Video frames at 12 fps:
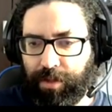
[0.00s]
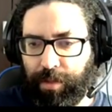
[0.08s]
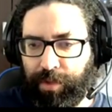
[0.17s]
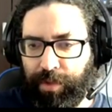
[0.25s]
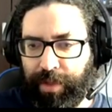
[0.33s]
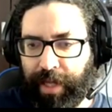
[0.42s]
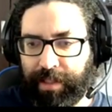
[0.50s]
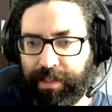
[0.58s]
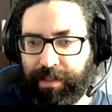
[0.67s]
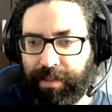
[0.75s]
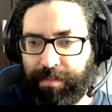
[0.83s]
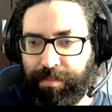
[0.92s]
So I'm doing
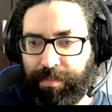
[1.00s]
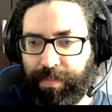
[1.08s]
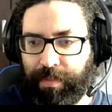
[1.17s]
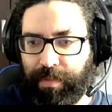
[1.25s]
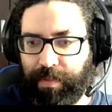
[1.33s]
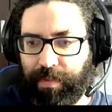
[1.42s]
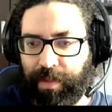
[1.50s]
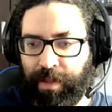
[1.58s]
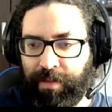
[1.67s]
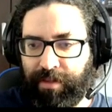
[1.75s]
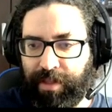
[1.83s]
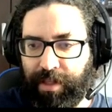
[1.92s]
axis and
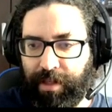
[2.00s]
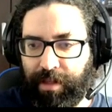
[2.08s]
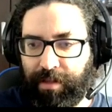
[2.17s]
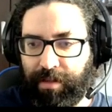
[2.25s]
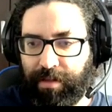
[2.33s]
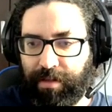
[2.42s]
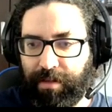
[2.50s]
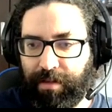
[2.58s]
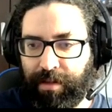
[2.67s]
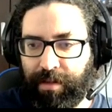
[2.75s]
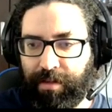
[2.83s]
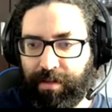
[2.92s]
C.
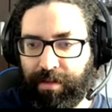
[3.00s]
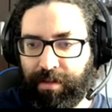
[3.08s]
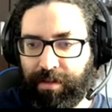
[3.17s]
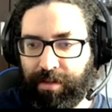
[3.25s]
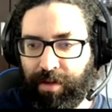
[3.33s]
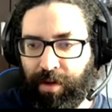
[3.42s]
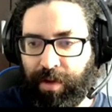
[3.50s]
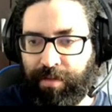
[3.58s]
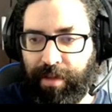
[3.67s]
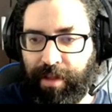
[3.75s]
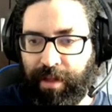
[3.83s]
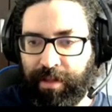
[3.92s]
Let's call
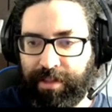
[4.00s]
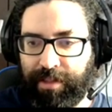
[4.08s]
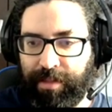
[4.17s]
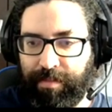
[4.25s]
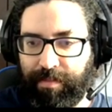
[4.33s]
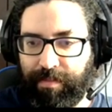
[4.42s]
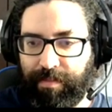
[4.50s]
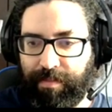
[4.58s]
everything C.